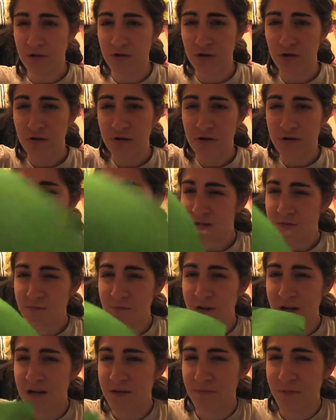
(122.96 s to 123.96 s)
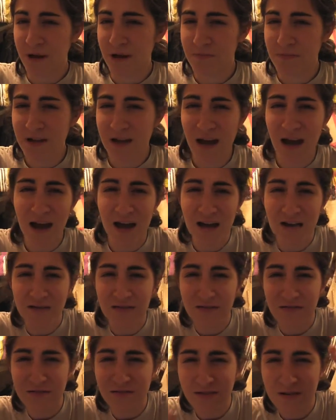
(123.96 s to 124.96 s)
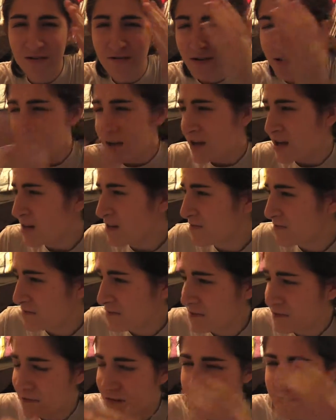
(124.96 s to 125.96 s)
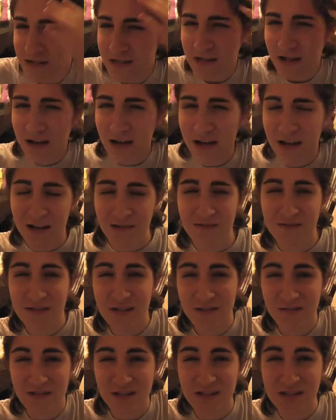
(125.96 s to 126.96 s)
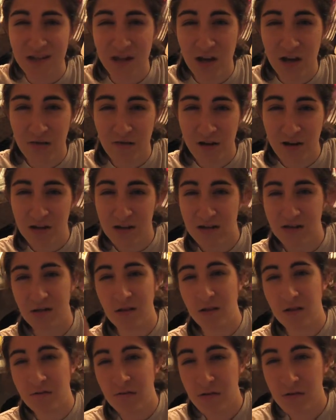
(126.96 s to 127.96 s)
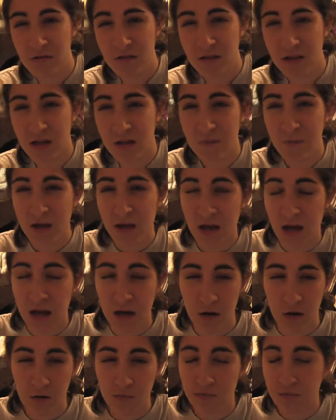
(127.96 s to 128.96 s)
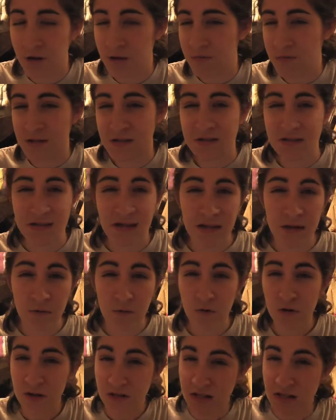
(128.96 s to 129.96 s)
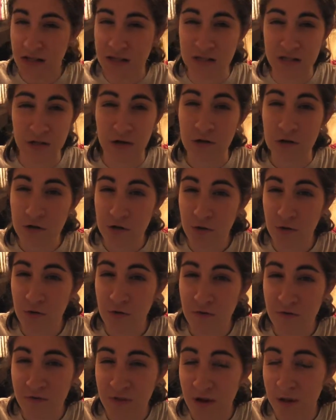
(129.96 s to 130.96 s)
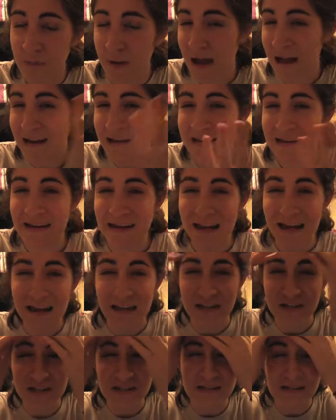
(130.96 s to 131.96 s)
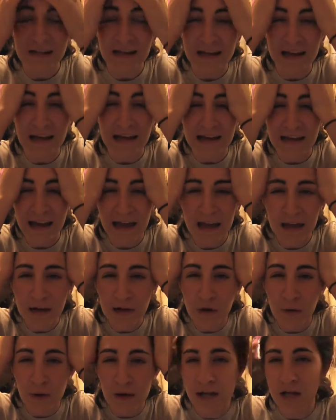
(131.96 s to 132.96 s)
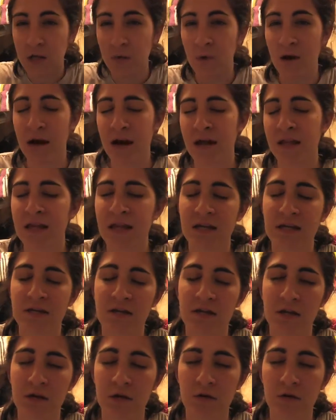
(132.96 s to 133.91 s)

with a green wristband by me? I don't know. And if there is, I have to have a sock ready to throw at them and hope maybe a second one in case there's two of them. And it's just like I can't go anywhere, and they,